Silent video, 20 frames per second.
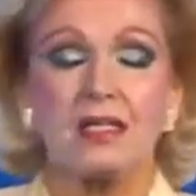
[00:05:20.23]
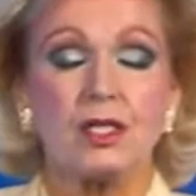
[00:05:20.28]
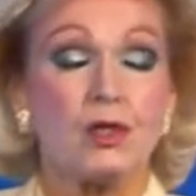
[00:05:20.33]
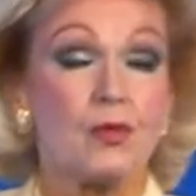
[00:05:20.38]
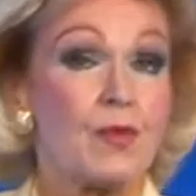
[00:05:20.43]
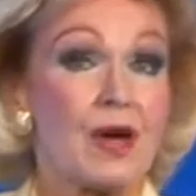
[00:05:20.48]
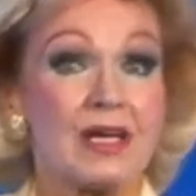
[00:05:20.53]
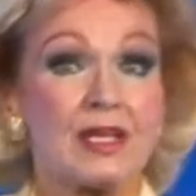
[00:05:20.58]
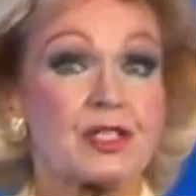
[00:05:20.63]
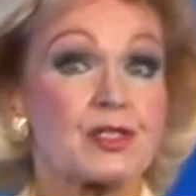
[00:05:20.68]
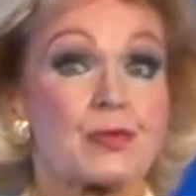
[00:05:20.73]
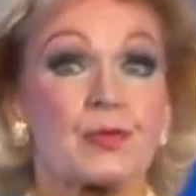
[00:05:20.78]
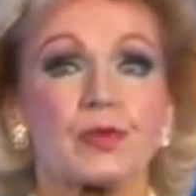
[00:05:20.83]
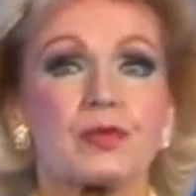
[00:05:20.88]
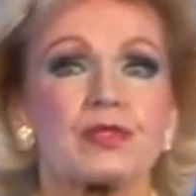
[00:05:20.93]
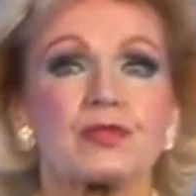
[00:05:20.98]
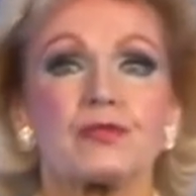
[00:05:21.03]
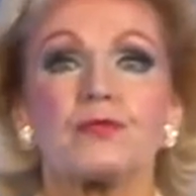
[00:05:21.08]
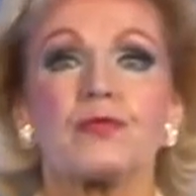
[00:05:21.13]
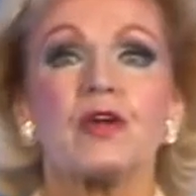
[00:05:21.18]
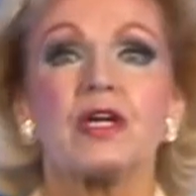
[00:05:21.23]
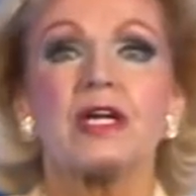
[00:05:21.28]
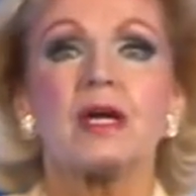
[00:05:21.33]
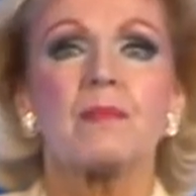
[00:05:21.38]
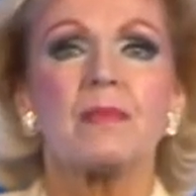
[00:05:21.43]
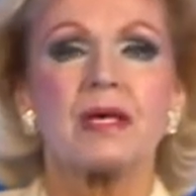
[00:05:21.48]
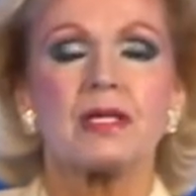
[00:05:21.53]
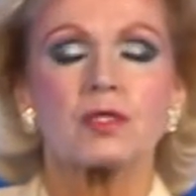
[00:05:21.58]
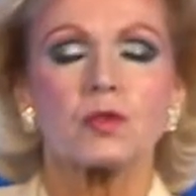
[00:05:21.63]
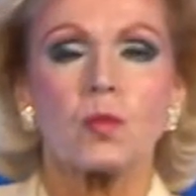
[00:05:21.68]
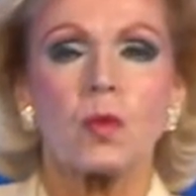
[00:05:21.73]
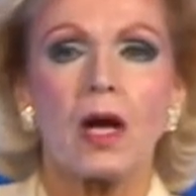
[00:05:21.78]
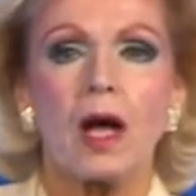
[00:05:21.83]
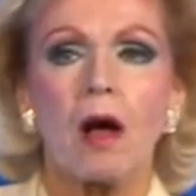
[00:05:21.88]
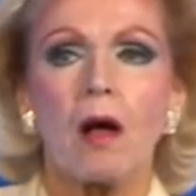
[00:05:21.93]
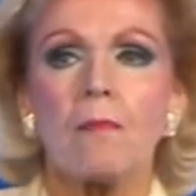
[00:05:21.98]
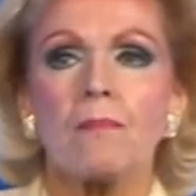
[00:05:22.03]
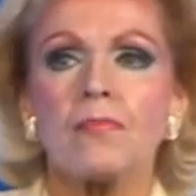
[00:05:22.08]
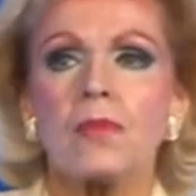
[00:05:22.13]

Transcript: Uranus rules freedom as well,